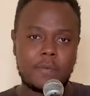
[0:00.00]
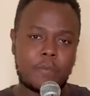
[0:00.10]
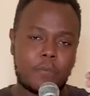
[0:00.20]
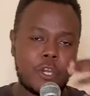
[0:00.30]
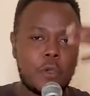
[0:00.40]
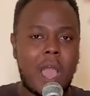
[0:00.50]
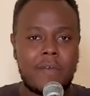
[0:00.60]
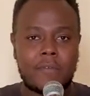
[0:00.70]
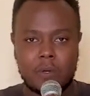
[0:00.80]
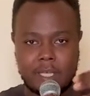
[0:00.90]
when you
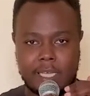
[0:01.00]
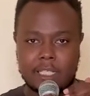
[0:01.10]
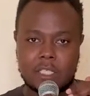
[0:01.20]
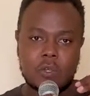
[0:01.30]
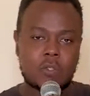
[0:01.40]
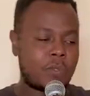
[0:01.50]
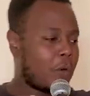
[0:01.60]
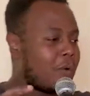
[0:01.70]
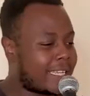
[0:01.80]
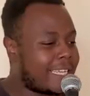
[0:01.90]
have older kids, because with
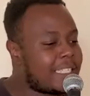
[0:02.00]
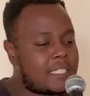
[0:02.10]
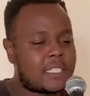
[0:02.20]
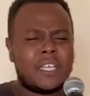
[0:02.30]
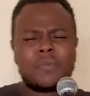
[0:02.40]
older kids,